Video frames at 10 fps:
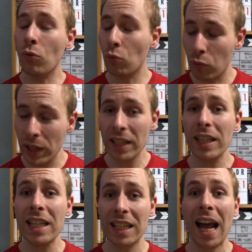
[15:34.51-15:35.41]

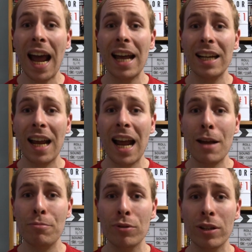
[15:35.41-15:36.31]
really can
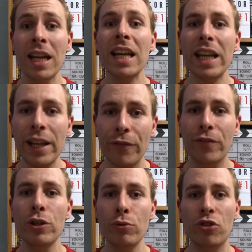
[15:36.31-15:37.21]
happen if
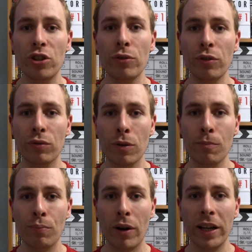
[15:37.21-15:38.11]
you choose to
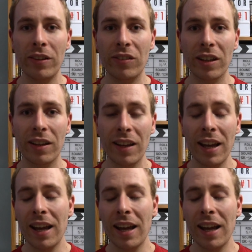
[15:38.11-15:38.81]
embrace it.